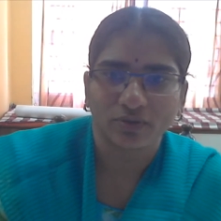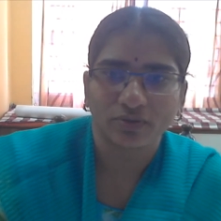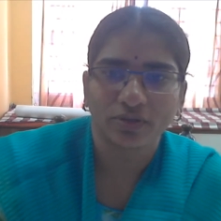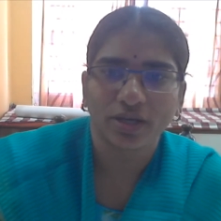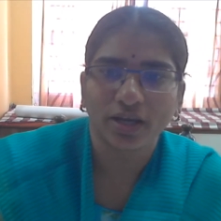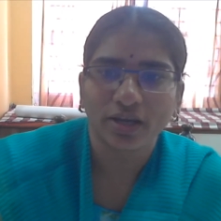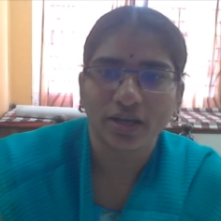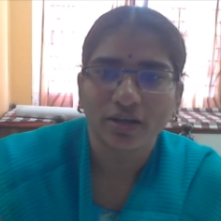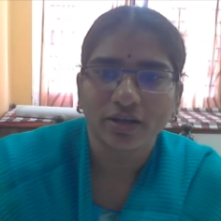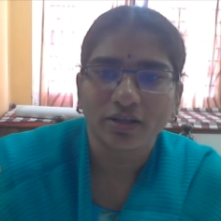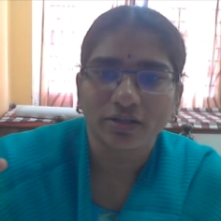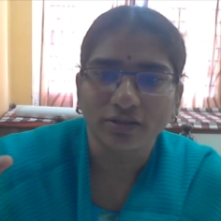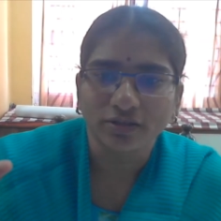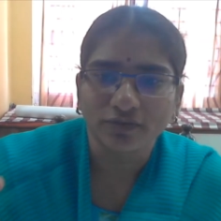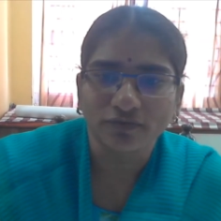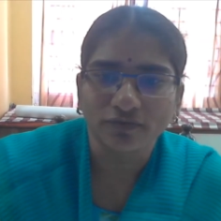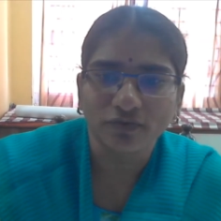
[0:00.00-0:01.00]
Okay,
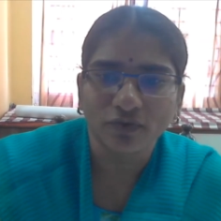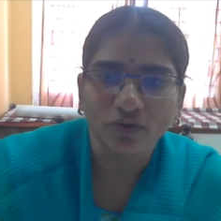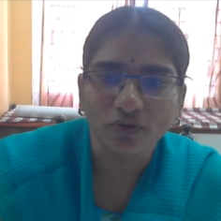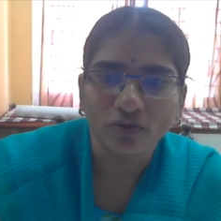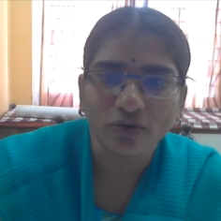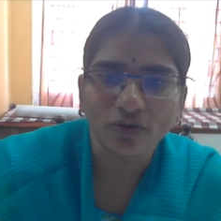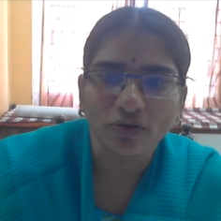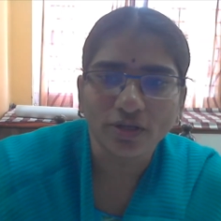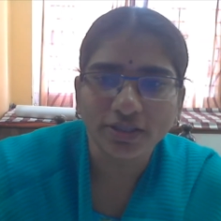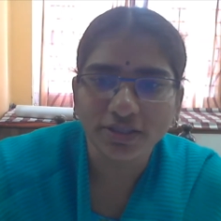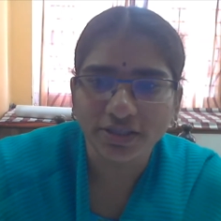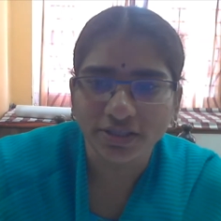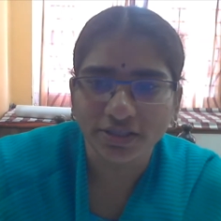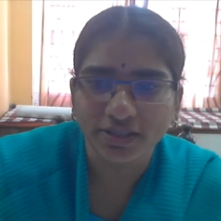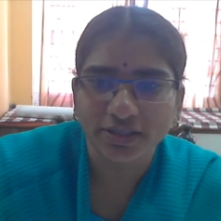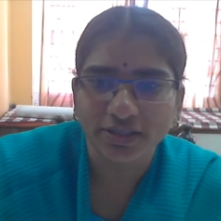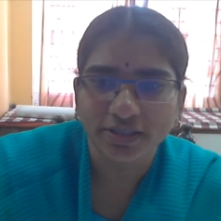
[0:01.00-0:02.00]
this
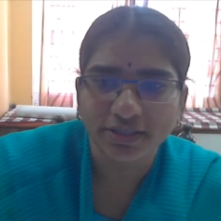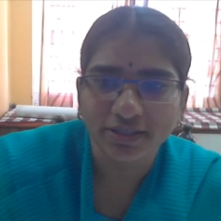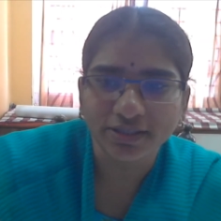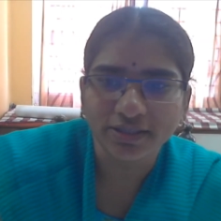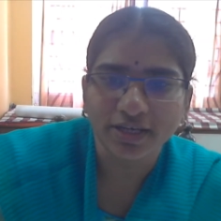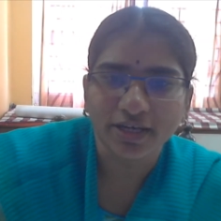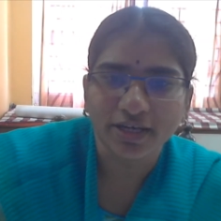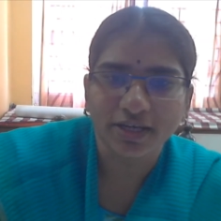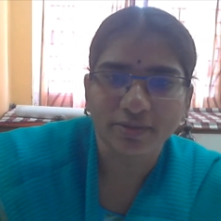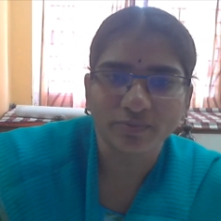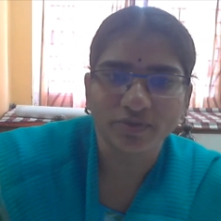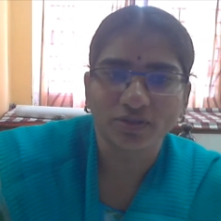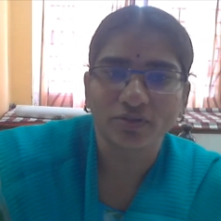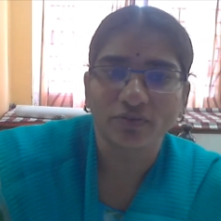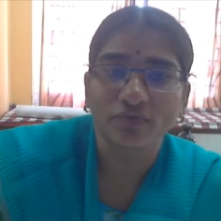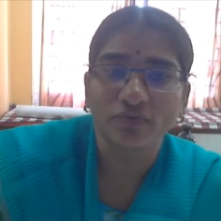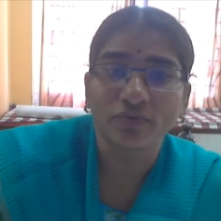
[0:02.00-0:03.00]
phonology describes
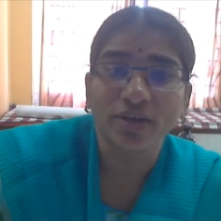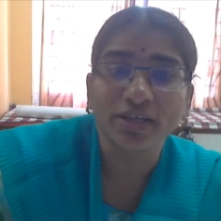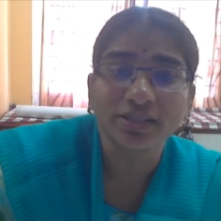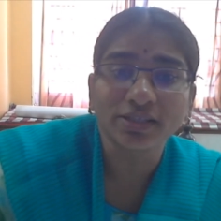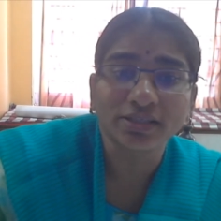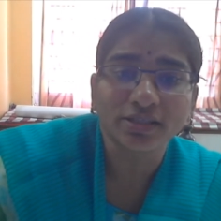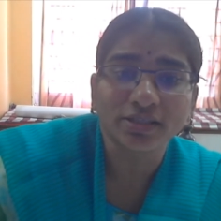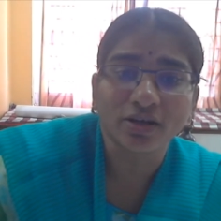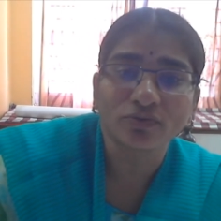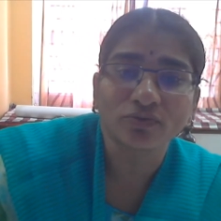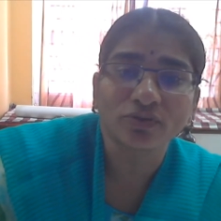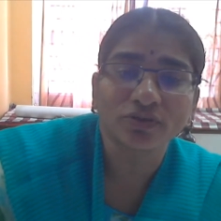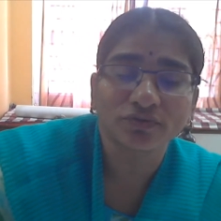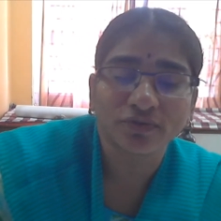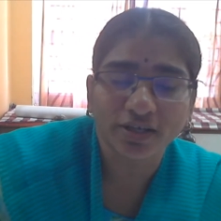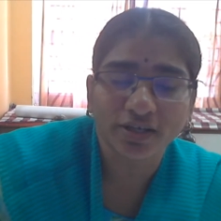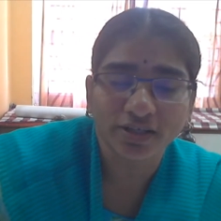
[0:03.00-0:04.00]
the way sounds
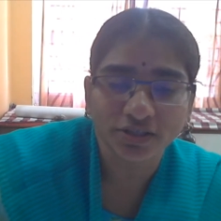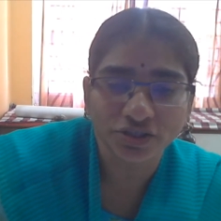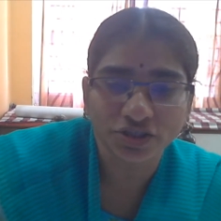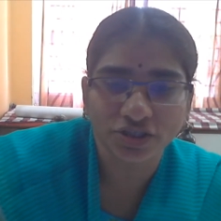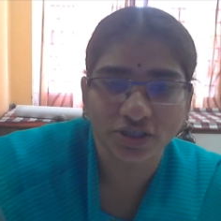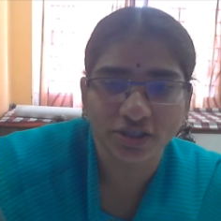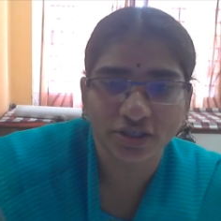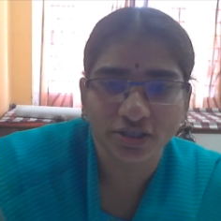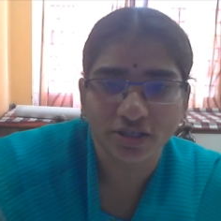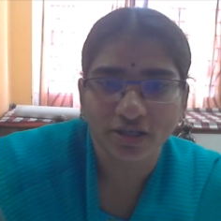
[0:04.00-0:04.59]
function